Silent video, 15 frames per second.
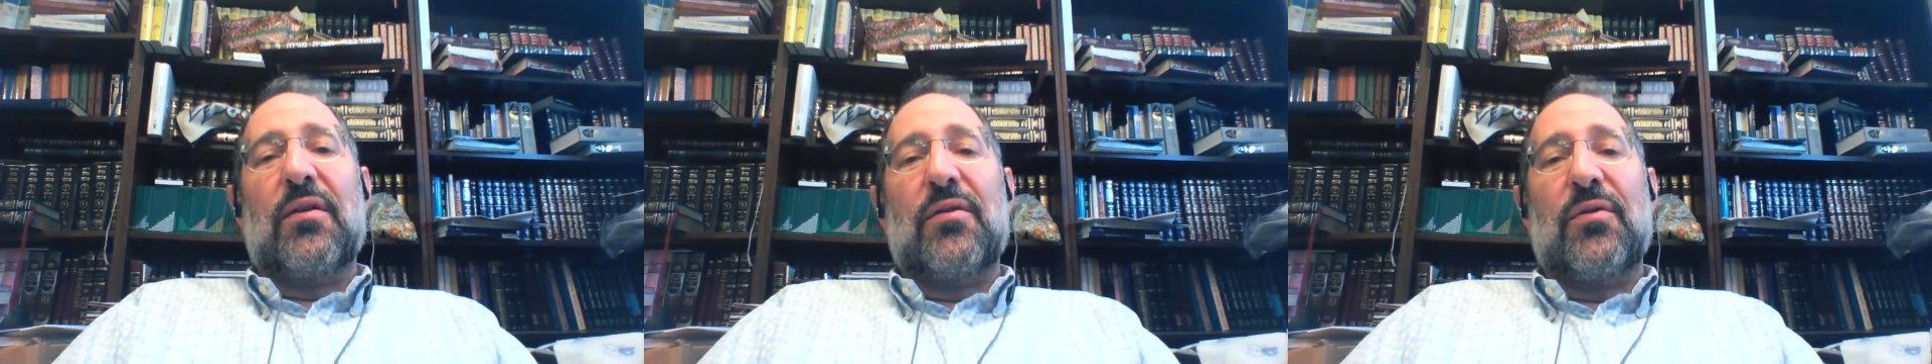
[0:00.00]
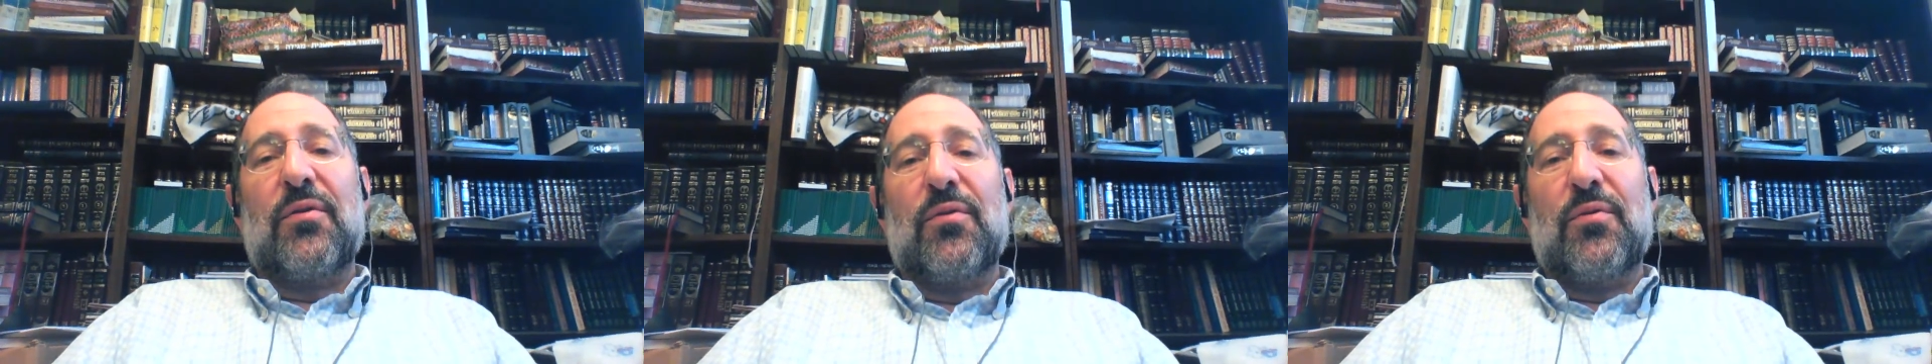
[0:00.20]

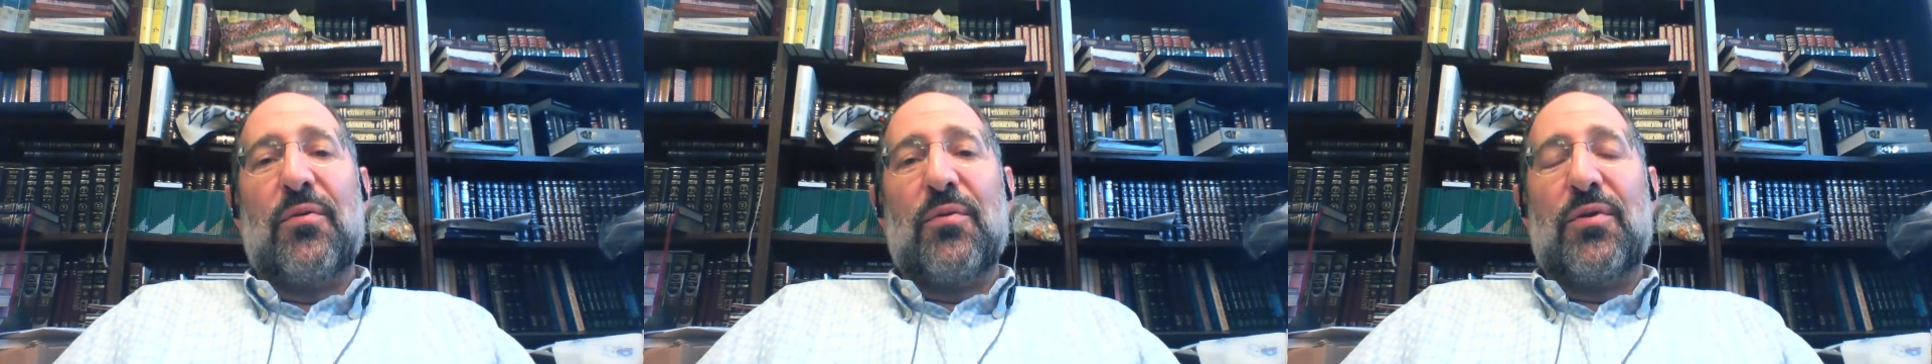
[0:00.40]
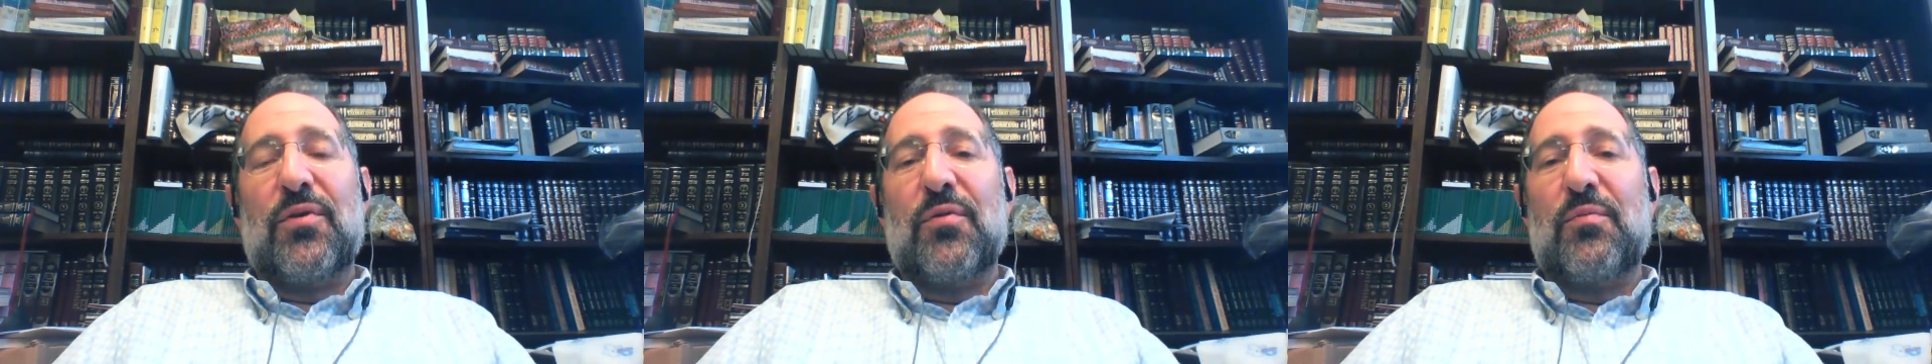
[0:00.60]

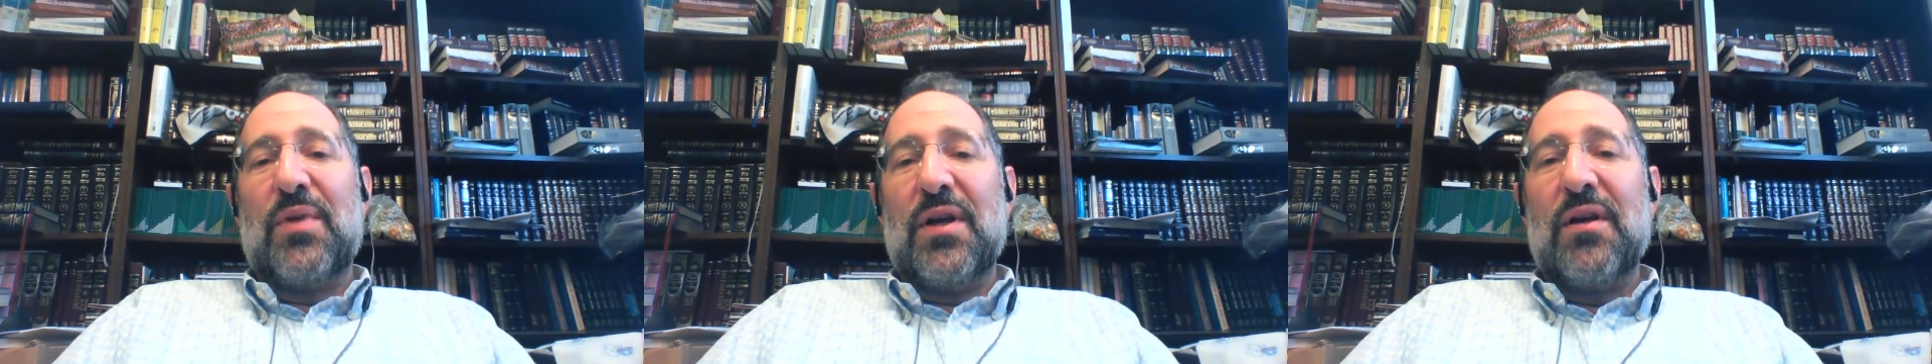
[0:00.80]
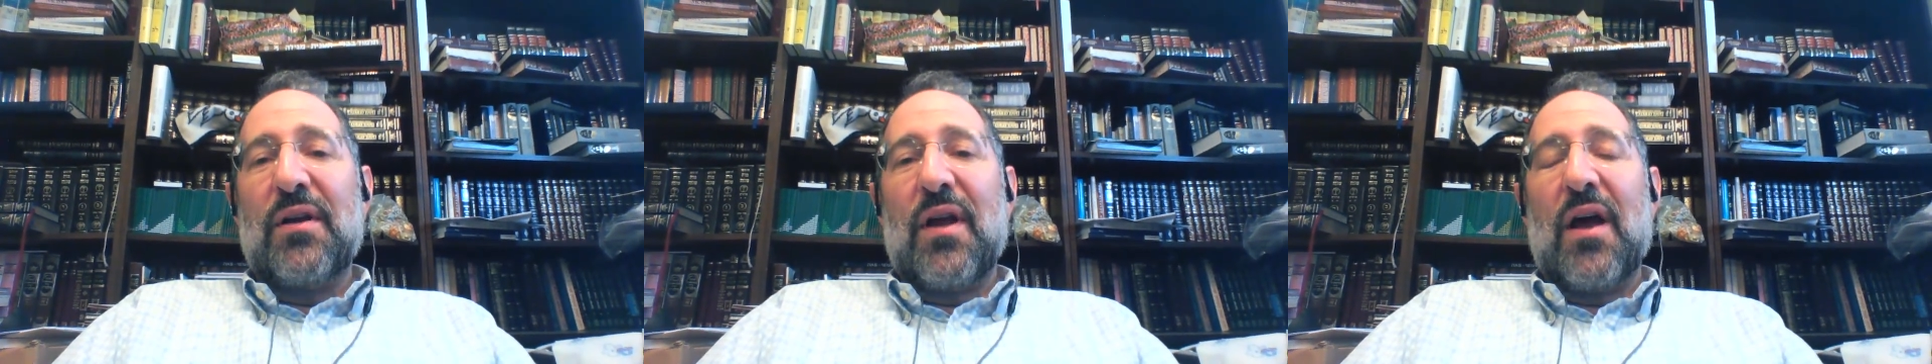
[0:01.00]
to
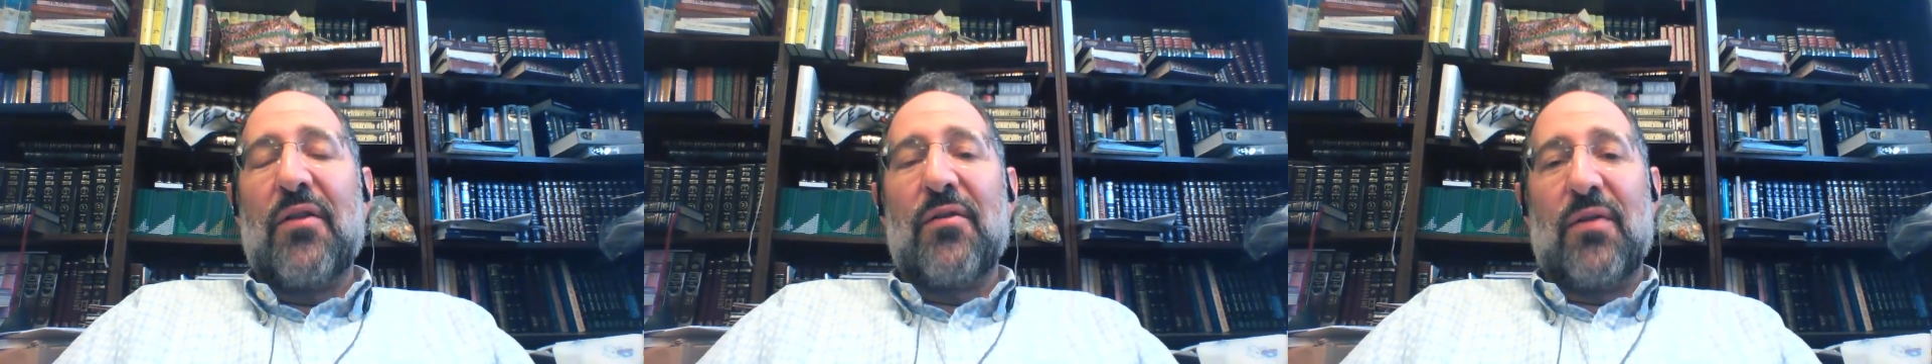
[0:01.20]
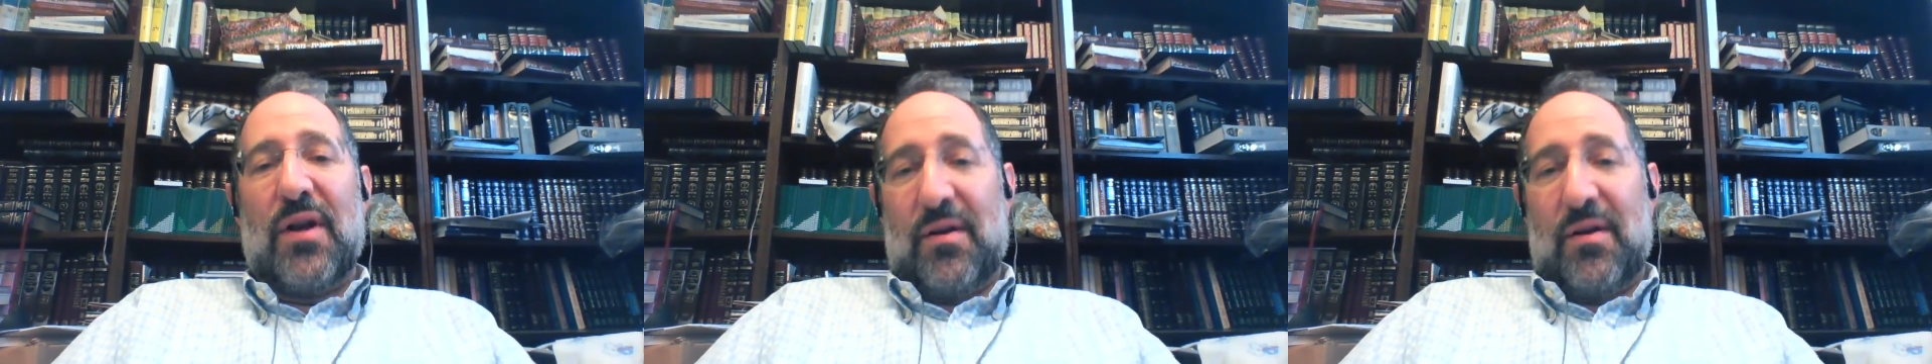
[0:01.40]
be together